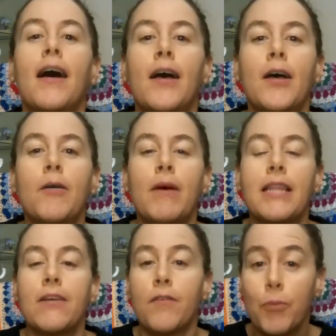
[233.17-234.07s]

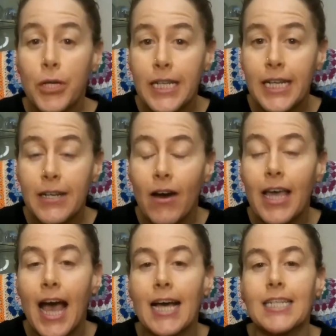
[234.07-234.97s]
And then for pudding, I
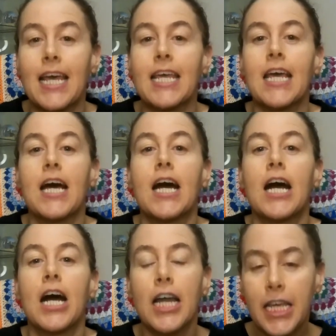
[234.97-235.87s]
had a
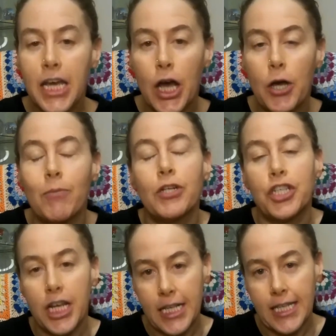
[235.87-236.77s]
honeycomb
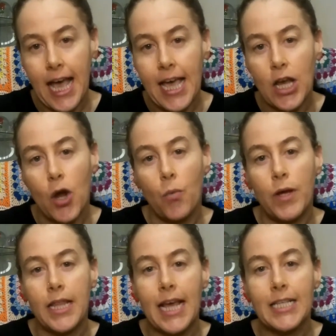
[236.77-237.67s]
cheesecake
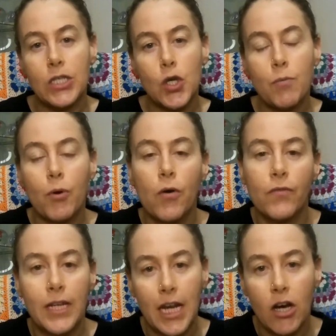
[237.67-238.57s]
with a scoop of
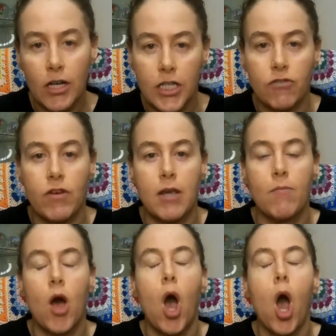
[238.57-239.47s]
vanilla ice cream.